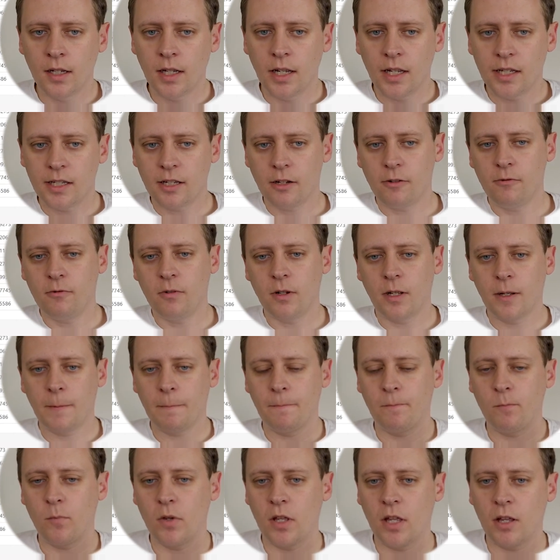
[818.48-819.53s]
So
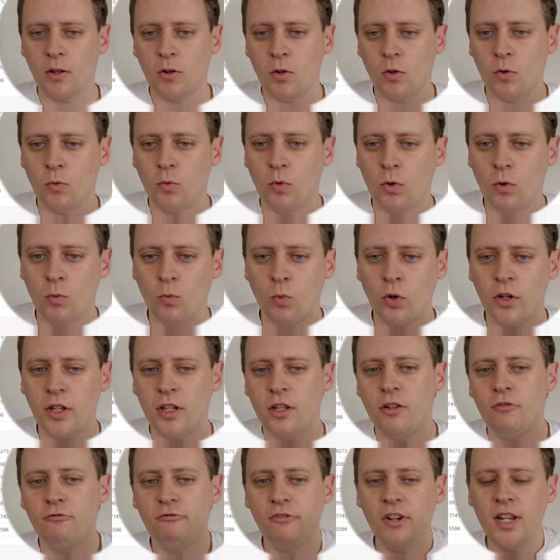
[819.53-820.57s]
what
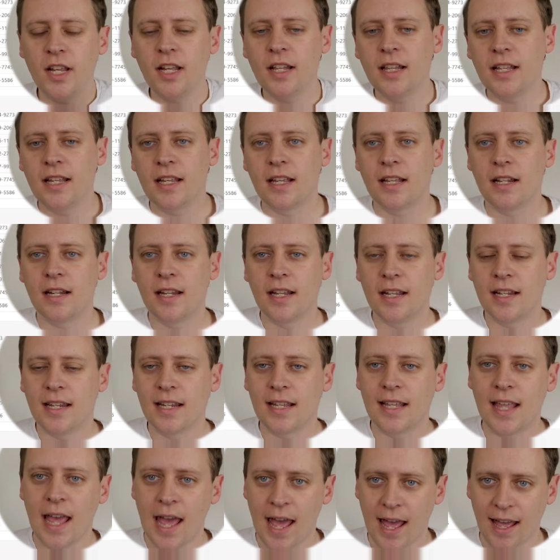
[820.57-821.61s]
you really need to
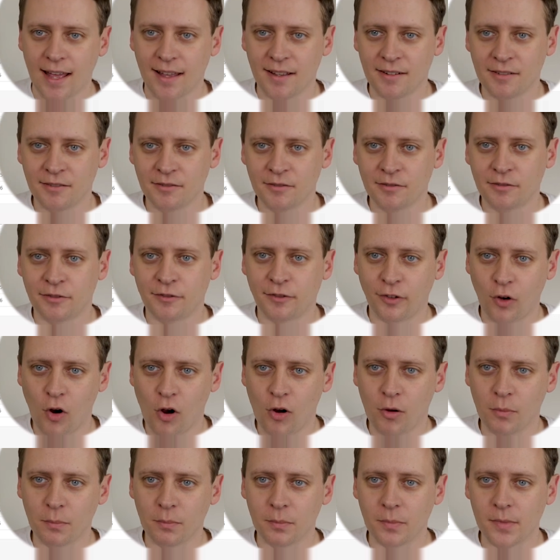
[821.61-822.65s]
get
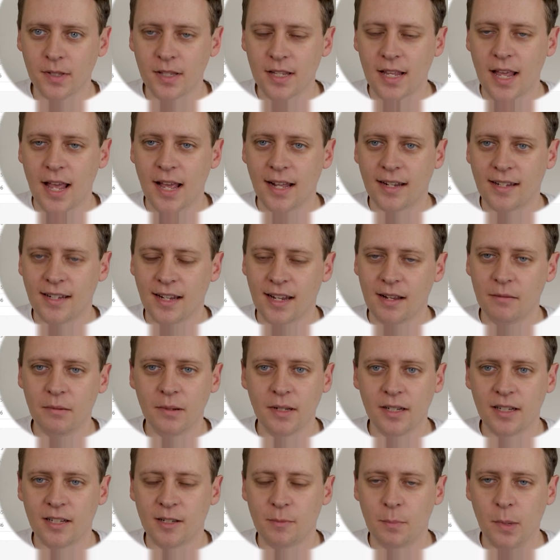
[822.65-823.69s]
from the Airtable
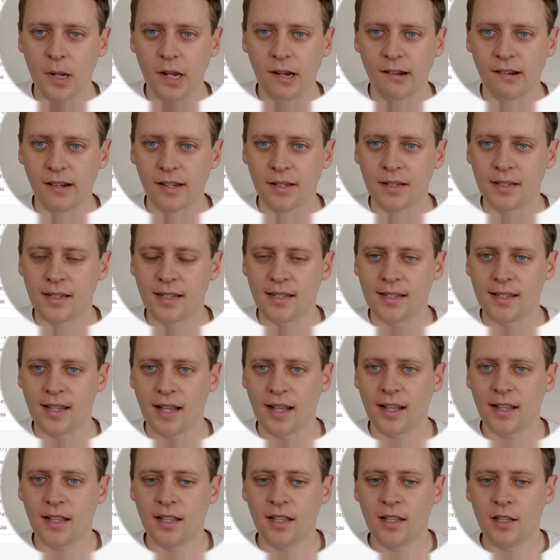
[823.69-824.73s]
experience is
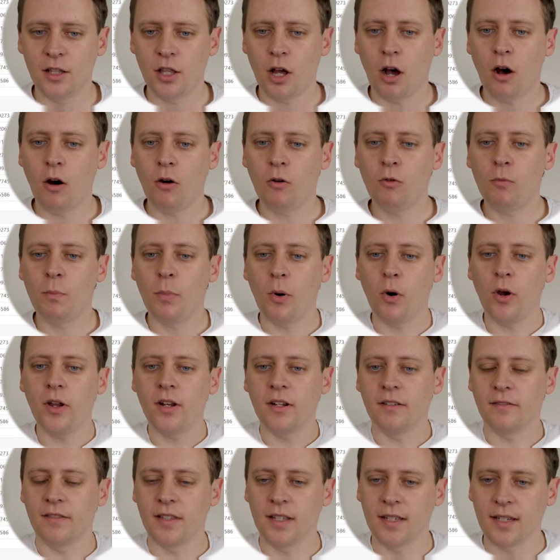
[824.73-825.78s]
that the whole
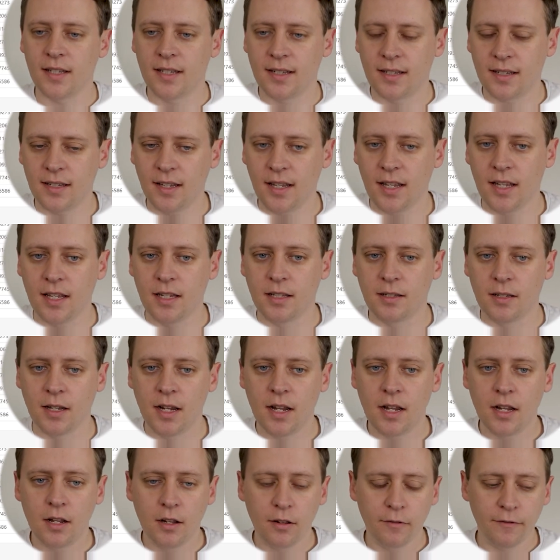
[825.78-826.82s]
point of this is
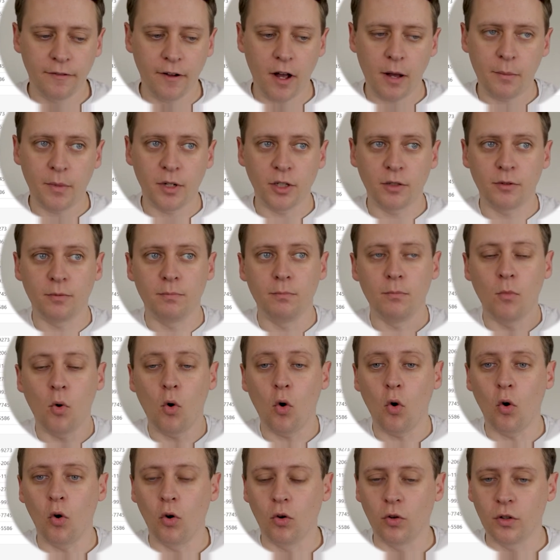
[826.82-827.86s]
far much
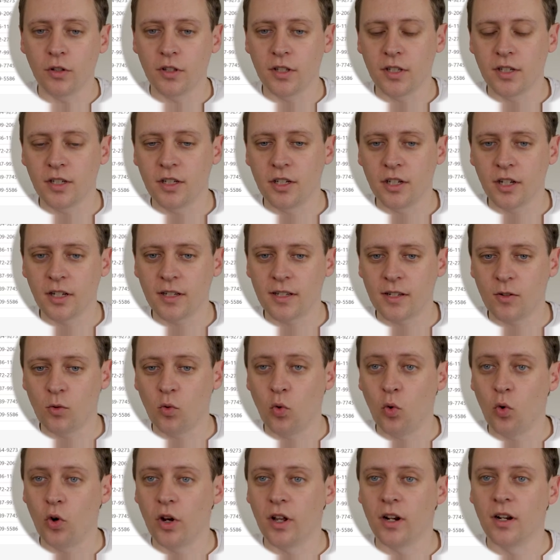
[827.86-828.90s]
more than just
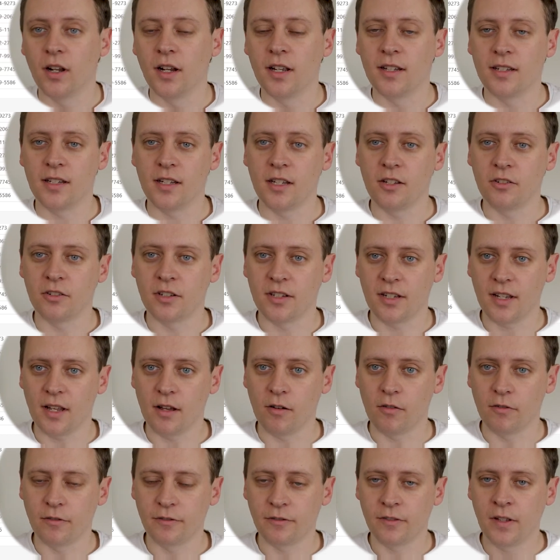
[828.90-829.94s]
organizing
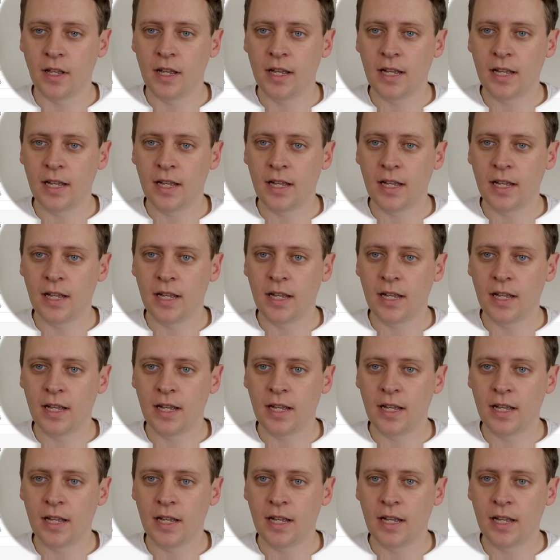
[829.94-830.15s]
yourself.